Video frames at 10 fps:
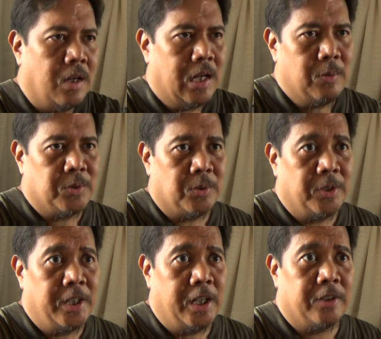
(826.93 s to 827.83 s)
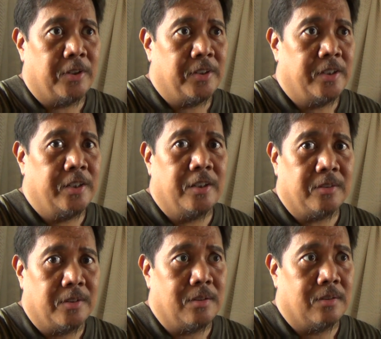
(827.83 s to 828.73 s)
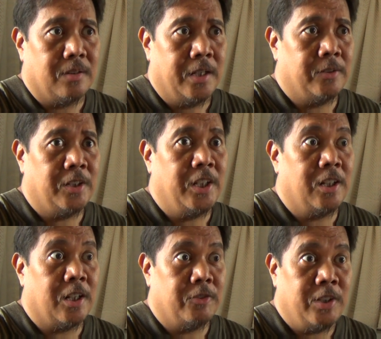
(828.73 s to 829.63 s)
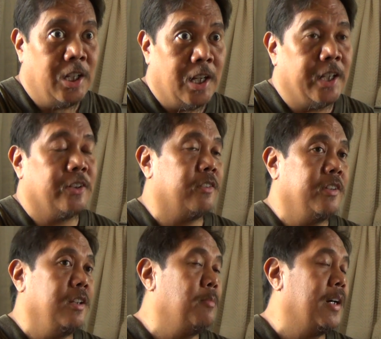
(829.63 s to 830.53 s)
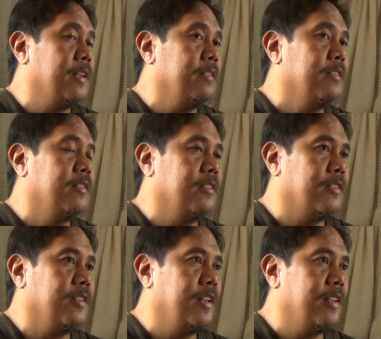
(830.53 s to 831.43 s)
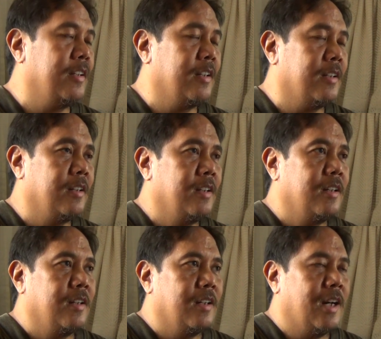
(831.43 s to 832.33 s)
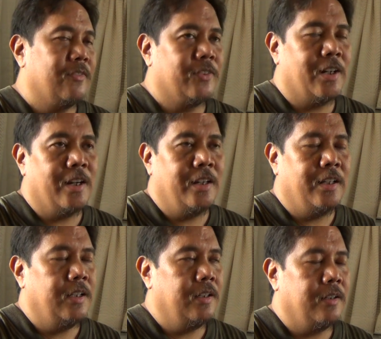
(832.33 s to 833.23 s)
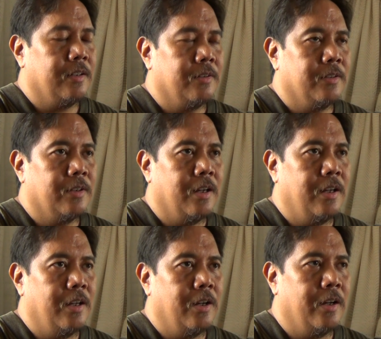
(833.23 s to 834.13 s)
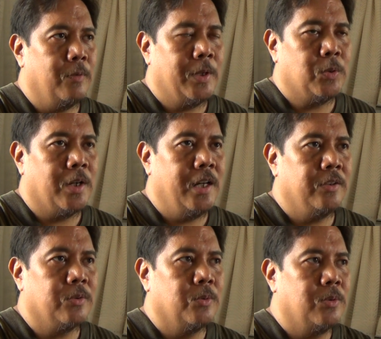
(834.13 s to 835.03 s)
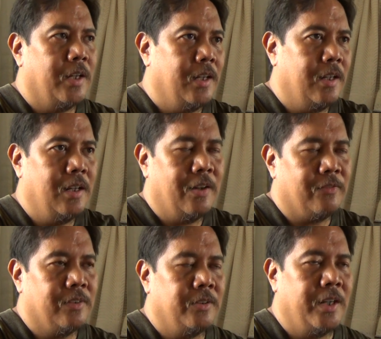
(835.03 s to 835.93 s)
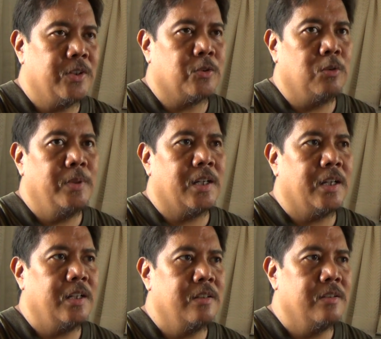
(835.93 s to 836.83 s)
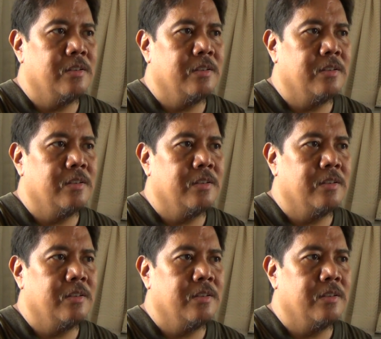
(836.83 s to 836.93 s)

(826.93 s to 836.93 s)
I was already interested in this girl. I already really liked her really bad. And after I went to high school, I left grade school behind.